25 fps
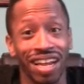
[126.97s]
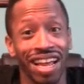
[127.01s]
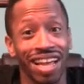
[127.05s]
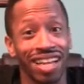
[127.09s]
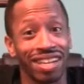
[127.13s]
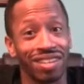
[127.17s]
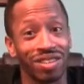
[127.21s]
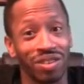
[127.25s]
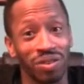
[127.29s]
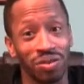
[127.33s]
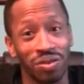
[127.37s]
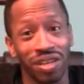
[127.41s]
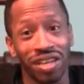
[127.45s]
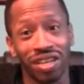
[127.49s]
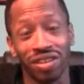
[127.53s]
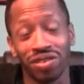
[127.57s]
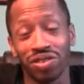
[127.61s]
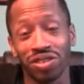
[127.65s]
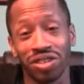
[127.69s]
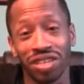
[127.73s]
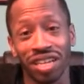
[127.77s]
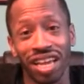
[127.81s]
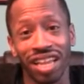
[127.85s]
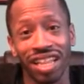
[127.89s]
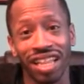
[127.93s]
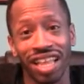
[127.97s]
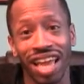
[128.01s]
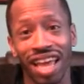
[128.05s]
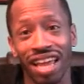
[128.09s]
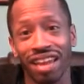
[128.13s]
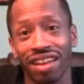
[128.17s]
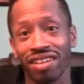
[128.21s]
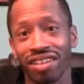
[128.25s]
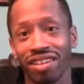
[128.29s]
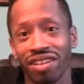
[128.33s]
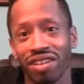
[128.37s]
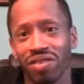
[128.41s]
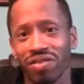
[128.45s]
I totally understand
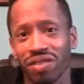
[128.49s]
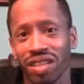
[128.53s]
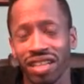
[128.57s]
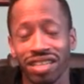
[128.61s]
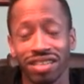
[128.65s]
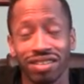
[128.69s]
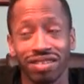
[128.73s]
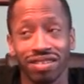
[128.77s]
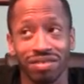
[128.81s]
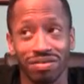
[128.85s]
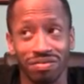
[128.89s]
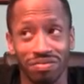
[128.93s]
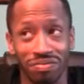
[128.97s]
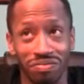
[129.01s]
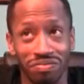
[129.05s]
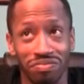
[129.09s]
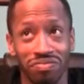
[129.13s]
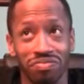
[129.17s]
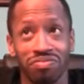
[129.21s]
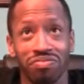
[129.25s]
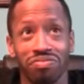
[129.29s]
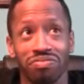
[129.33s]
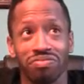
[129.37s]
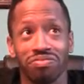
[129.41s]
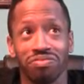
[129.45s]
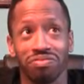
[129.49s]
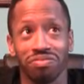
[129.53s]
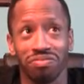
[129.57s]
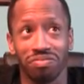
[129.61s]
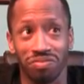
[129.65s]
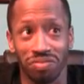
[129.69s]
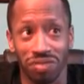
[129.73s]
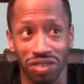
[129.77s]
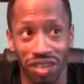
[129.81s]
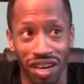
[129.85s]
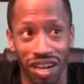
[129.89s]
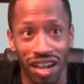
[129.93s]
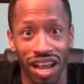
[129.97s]
that. You know, that's
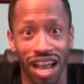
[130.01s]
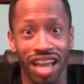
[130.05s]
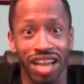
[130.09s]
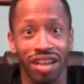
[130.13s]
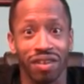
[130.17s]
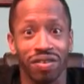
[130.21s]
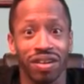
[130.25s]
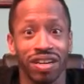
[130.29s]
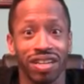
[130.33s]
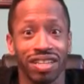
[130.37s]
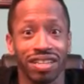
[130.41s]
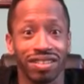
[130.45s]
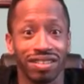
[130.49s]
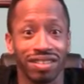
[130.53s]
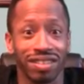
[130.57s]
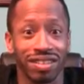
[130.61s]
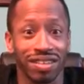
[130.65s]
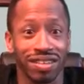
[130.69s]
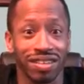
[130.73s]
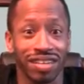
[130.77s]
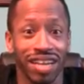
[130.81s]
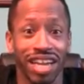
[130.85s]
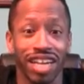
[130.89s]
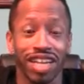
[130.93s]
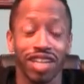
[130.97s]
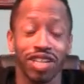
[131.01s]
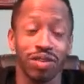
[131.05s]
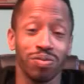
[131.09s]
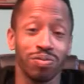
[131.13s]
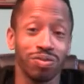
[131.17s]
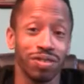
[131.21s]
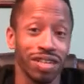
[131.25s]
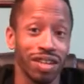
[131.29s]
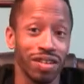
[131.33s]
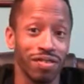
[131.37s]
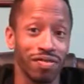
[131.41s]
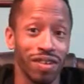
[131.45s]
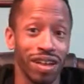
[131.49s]
pretty accurate. It's a
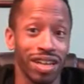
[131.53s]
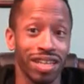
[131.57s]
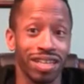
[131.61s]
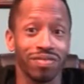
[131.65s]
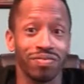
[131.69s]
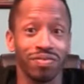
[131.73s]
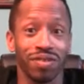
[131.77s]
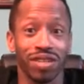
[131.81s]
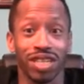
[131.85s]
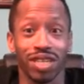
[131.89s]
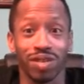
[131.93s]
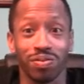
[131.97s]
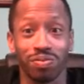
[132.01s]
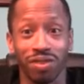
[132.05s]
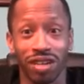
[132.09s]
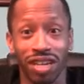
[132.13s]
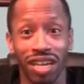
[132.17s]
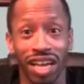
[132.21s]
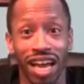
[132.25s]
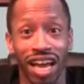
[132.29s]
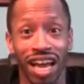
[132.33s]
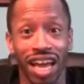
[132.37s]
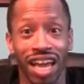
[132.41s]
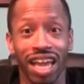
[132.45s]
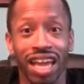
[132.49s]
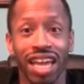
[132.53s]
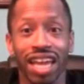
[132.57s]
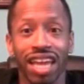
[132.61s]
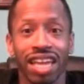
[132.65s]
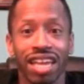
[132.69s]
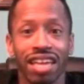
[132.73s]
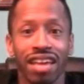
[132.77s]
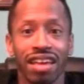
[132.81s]
92% effective, which is pretty high.